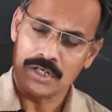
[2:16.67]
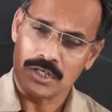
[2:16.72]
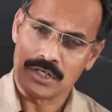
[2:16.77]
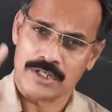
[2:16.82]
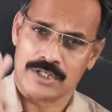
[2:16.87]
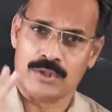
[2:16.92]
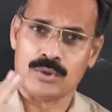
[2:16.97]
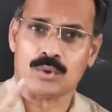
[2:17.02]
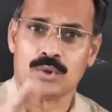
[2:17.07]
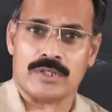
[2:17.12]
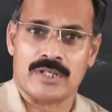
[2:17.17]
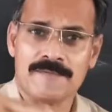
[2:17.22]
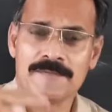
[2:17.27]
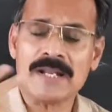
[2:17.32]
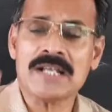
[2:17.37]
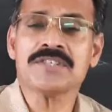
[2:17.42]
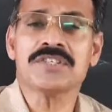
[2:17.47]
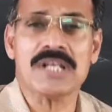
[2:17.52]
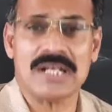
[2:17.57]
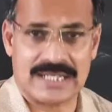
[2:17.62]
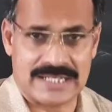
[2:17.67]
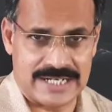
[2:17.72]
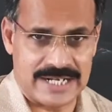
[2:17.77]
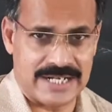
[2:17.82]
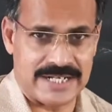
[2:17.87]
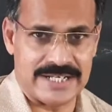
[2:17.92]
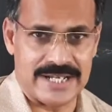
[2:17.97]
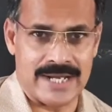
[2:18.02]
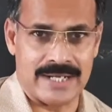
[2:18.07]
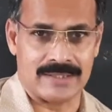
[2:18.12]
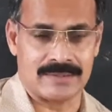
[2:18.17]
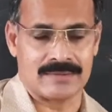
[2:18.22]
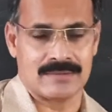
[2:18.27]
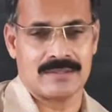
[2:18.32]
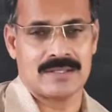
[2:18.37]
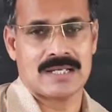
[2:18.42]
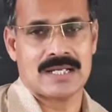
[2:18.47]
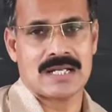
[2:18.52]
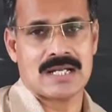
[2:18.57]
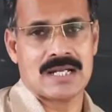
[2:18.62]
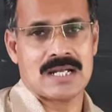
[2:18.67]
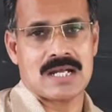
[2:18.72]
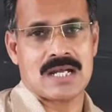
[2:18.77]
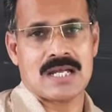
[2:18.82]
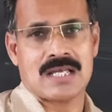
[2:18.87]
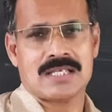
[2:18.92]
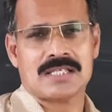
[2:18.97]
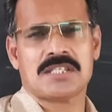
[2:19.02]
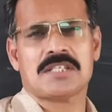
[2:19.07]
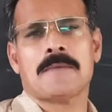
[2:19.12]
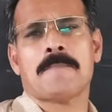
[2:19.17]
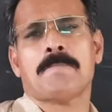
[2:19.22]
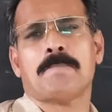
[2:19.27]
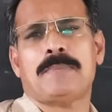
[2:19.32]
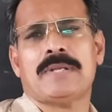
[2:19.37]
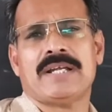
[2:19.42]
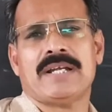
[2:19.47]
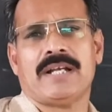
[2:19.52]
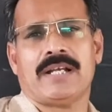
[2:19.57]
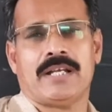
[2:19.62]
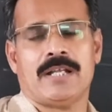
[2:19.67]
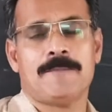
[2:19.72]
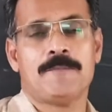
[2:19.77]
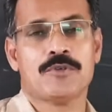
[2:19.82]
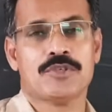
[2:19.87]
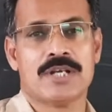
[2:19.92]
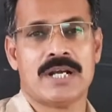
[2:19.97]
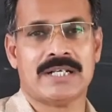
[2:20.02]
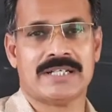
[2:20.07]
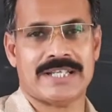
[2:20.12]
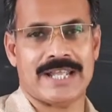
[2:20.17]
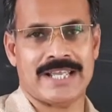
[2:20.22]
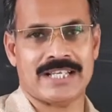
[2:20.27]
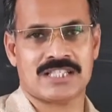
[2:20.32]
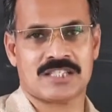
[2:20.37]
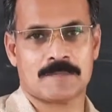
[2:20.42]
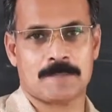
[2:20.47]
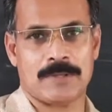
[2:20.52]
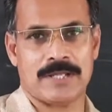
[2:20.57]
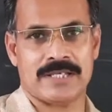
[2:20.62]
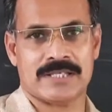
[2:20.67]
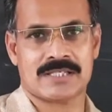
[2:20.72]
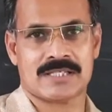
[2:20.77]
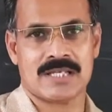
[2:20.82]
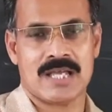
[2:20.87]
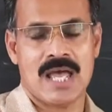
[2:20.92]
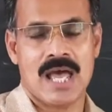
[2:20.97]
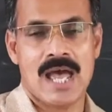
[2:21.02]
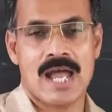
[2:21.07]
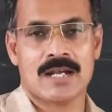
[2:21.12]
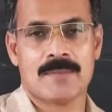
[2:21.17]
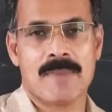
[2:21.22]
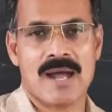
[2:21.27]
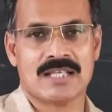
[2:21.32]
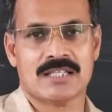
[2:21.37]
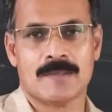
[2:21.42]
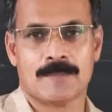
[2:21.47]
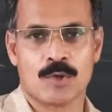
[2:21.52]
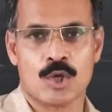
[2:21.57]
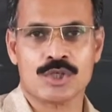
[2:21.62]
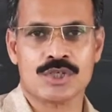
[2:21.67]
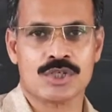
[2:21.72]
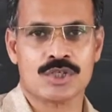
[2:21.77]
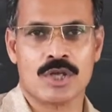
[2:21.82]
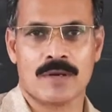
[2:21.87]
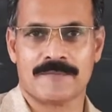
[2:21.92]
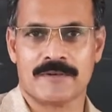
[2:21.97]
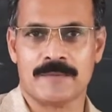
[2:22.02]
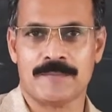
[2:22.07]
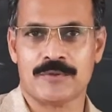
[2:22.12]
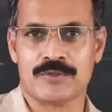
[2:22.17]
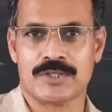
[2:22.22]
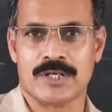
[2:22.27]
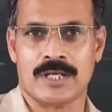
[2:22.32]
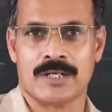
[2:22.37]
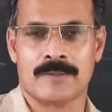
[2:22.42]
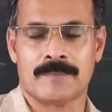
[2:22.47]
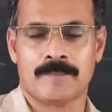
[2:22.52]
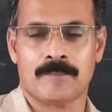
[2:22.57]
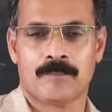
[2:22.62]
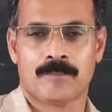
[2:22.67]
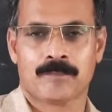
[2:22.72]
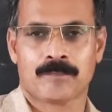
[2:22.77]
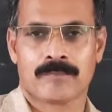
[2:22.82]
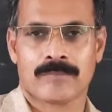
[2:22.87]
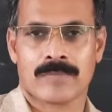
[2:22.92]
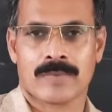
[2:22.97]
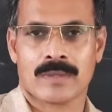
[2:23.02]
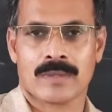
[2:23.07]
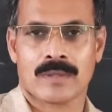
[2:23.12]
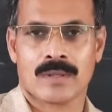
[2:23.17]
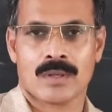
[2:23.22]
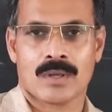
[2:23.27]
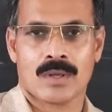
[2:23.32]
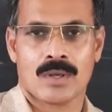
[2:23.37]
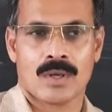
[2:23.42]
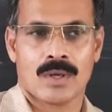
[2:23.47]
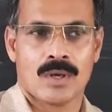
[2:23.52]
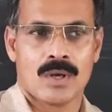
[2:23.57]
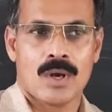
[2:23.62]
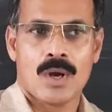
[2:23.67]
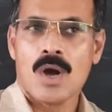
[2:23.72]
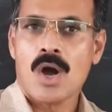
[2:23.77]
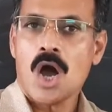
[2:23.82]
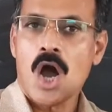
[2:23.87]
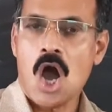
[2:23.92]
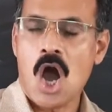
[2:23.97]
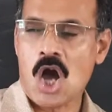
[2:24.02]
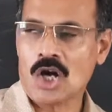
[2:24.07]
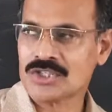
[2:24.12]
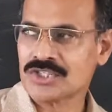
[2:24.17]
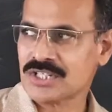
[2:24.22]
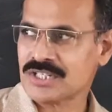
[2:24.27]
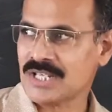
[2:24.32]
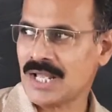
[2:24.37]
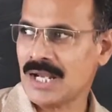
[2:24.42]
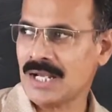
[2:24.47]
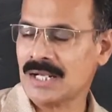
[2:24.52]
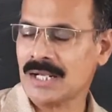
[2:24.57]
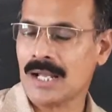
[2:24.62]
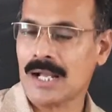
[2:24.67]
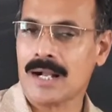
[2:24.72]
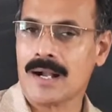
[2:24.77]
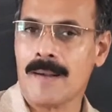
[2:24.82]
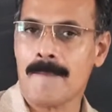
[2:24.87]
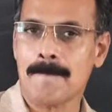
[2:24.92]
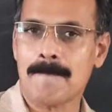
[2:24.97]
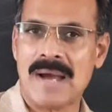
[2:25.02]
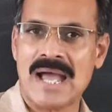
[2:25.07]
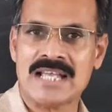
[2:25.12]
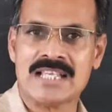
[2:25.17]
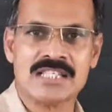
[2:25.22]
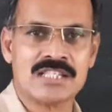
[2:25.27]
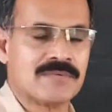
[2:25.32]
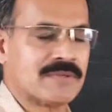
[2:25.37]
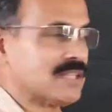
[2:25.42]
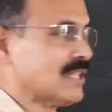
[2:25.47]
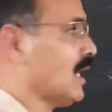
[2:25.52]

Due to differential gradient, simply diffusion takes place, and by the process of diffusion, oxygen combines with